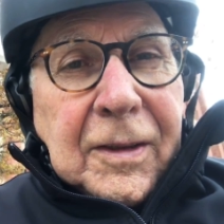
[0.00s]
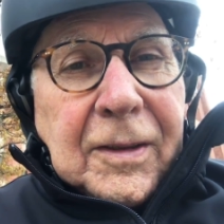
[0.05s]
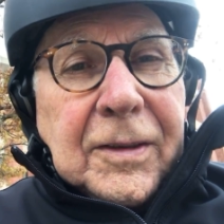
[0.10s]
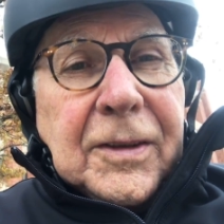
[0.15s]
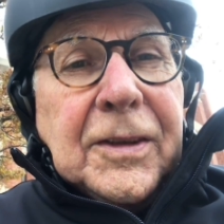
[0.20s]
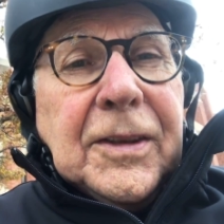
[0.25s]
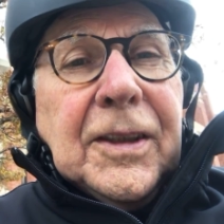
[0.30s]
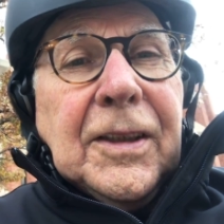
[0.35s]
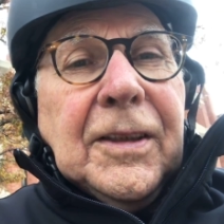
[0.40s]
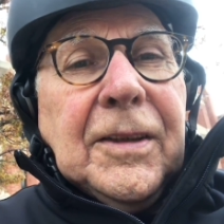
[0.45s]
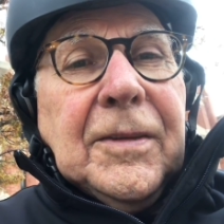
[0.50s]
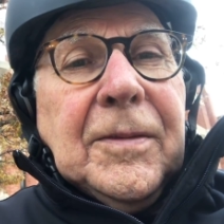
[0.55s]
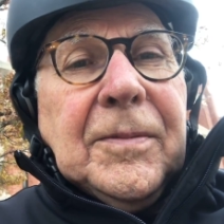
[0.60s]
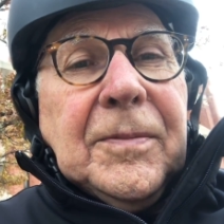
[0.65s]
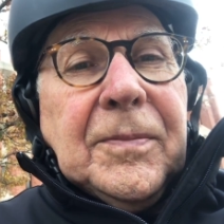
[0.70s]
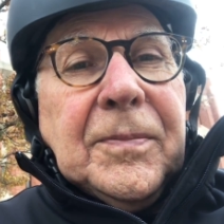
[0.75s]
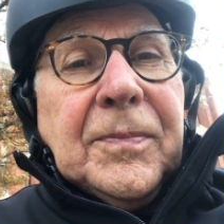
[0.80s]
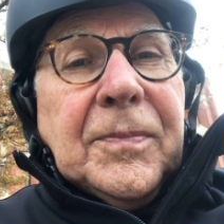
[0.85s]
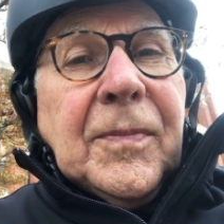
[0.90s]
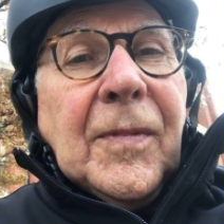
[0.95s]
So,
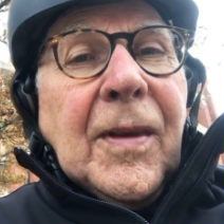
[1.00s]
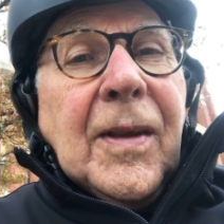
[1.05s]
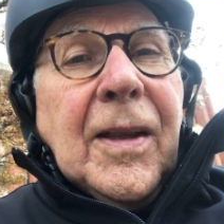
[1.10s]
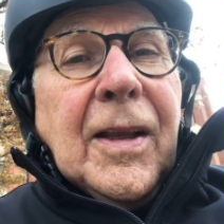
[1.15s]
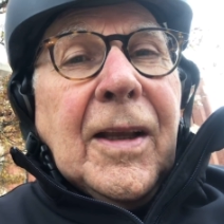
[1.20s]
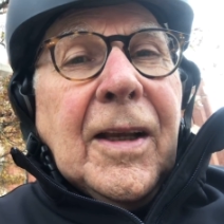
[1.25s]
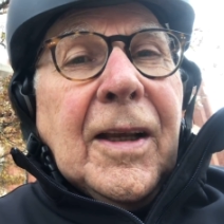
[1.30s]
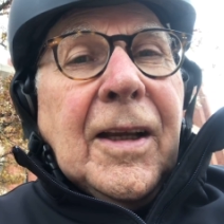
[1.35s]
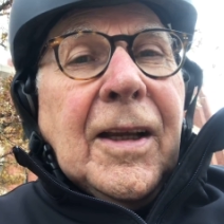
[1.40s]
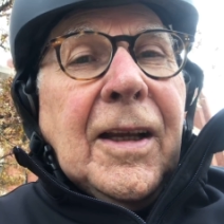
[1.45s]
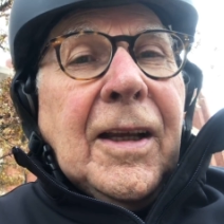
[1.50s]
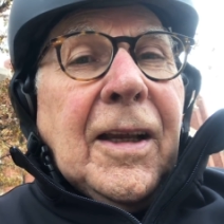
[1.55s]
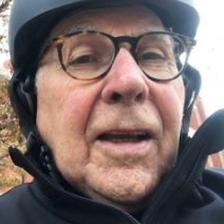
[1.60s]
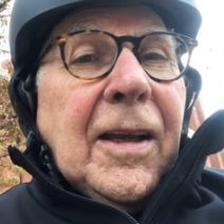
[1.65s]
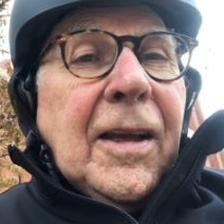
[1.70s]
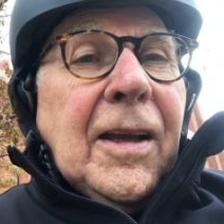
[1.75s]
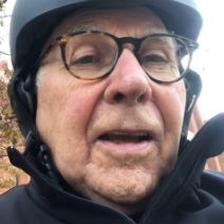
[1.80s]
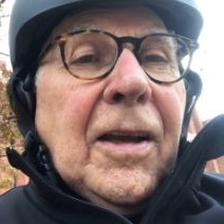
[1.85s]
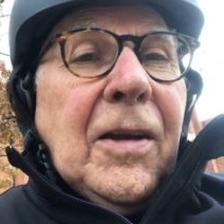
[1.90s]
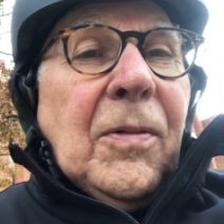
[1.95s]

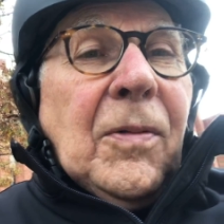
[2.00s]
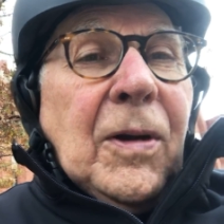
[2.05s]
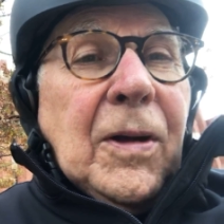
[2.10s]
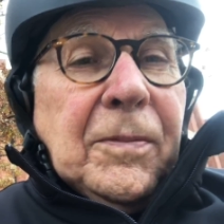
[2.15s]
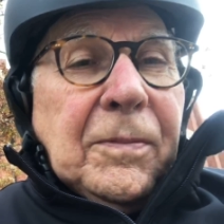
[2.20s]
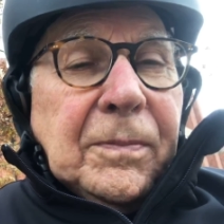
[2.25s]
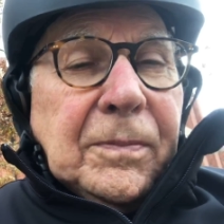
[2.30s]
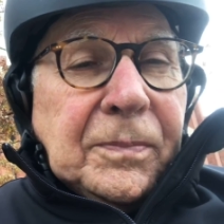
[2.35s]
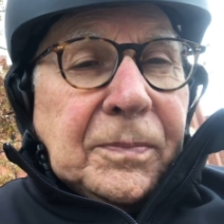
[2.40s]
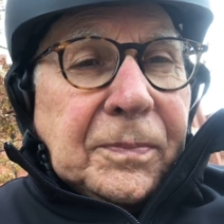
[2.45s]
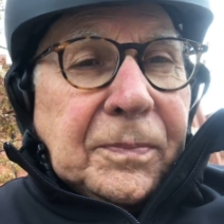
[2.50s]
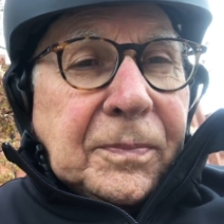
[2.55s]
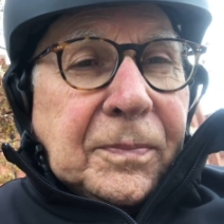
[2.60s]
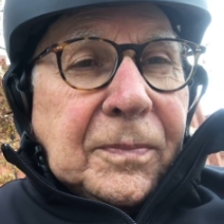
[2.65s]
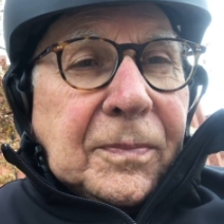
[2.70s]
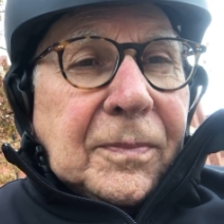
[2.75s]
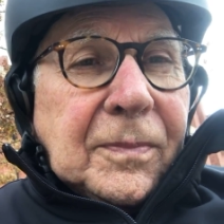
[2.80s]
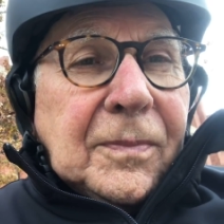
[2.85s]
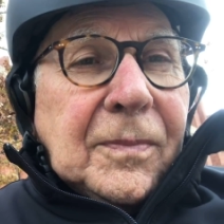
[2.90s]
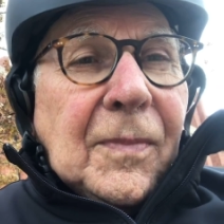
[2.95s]
anyway,
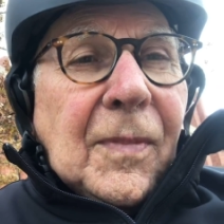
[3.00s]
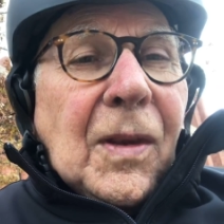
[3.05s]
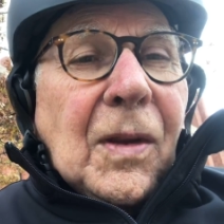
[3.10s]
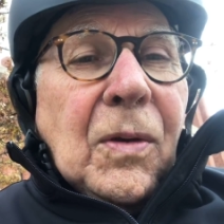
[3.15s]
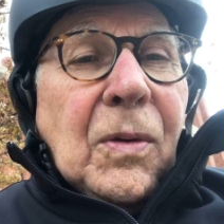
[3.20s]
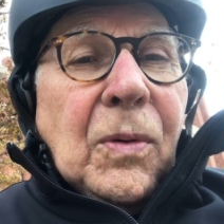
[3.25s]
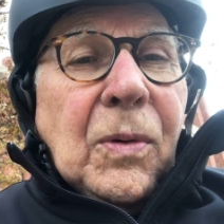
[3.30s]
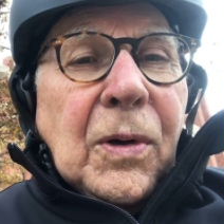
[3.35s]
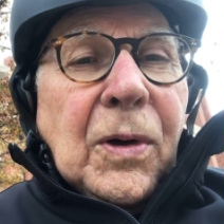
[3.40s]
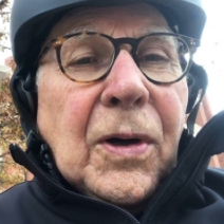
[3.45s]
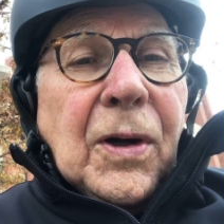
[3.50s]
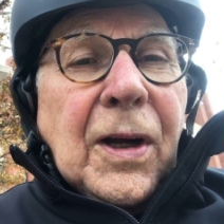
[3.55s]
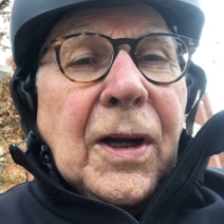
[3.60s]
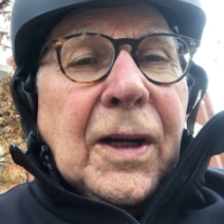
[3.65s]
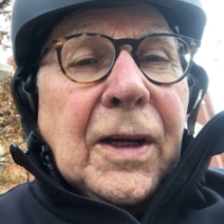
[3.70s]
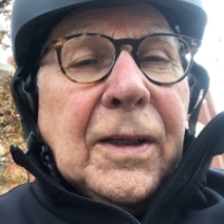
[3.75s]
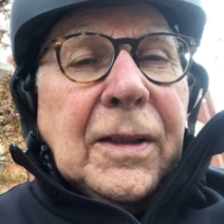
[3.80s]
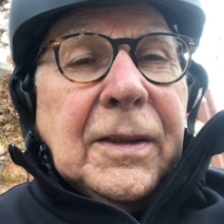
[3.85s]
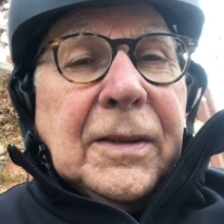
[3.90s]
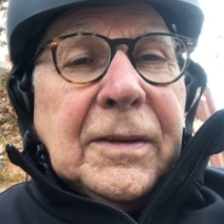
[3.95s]
we're